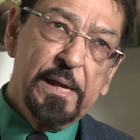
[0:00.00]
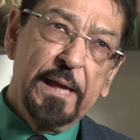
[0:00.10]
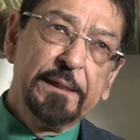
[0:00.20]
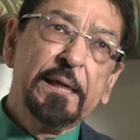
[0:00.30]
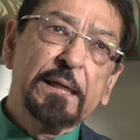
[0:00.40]

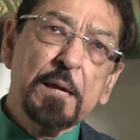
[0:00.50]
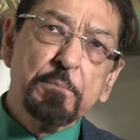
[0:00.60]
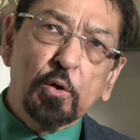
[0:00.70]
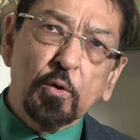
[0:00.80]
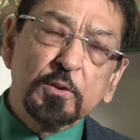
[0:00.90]
and he came
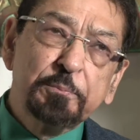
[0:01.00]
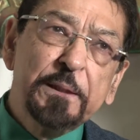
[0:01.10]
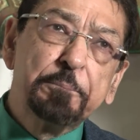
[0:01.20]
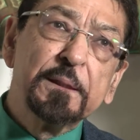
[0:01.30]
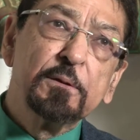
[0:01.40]
across
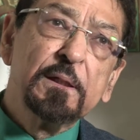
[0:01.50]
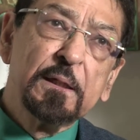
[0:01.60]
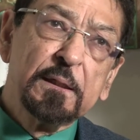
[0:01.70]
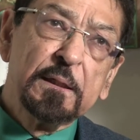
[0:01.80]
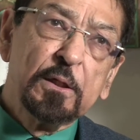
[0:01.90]
people
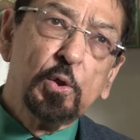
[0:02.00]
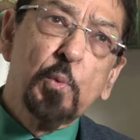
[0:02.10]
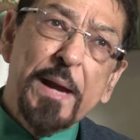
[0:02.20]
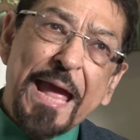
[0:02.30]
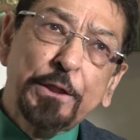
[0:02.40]
who
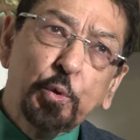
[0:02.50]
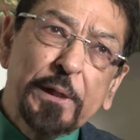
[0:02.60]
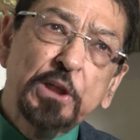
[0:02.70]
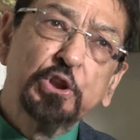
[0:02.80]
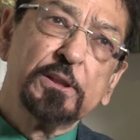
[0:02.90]
were
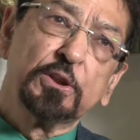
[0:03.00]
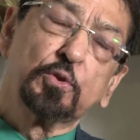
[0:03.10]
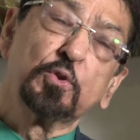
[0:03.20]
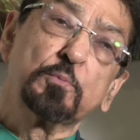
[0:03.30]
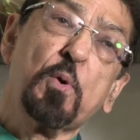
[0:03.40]
educationists
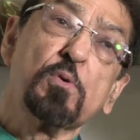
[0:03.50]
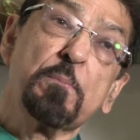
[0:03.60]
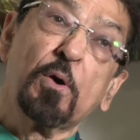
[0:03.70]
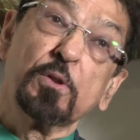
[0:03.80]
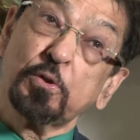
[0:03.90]
who spoke
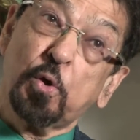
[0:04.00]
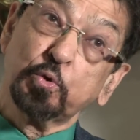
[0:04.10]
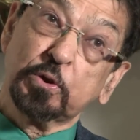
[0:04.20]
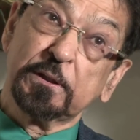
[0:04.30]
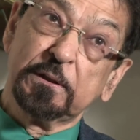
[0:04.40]
about the
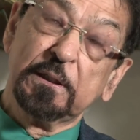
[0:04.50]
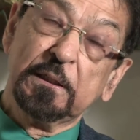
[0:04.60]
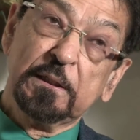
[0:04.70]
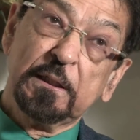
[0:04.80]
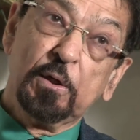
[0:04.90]
notion
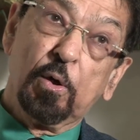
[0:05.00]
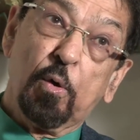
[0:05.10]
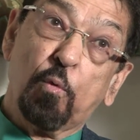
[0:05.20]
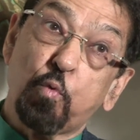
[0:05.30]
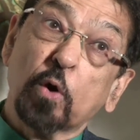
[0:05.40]

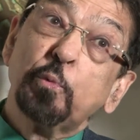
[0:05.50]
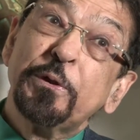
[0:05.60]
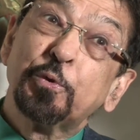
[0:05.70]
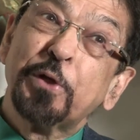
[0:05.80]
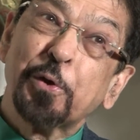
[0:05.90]
of what we
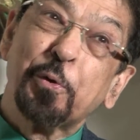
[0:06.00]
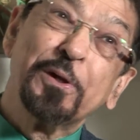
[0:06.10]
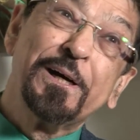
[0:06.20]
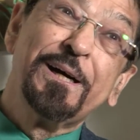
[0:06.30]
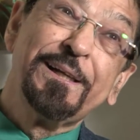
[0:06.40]
today
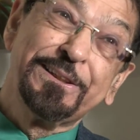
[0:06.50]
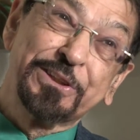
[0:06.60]
call early